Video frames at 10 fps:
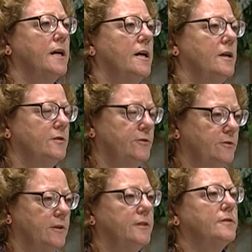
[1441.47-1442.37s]
correct,
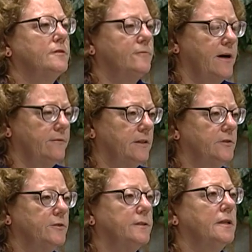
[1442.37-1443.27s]
two hundred to five
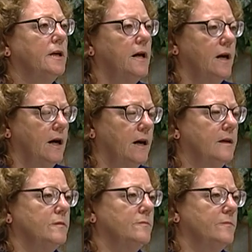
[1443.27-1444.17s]
hundred,
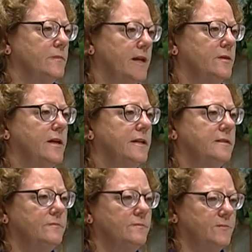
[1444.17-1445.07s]
um, and
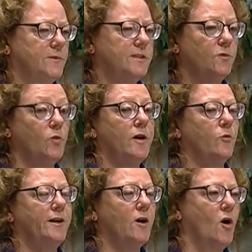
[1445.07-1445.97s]
and see where
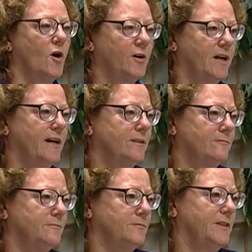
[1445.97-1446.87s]
we are kind
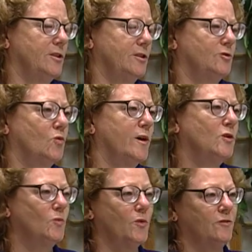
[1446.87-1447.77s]
of in a
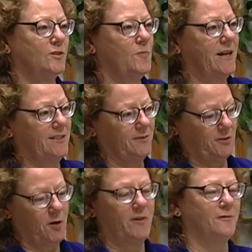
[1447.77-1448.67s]
historical perspective
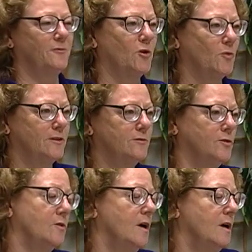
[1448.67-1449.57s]
coming forward.
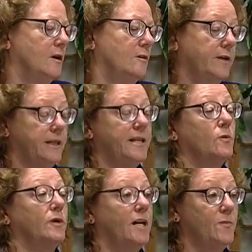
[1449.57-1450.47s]
So, okay, now
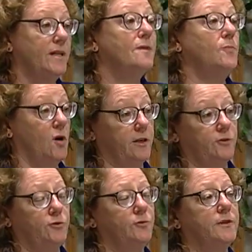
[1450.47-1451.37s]
we're coming up on a
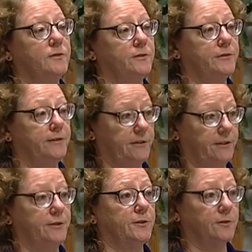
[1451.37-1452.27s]
two hundred
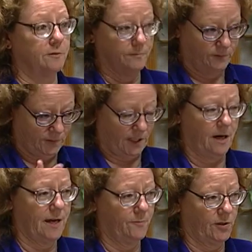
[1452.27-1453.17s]
year
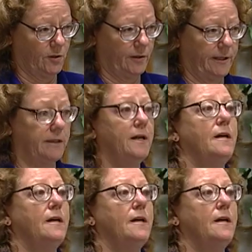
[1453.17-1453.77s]
time period.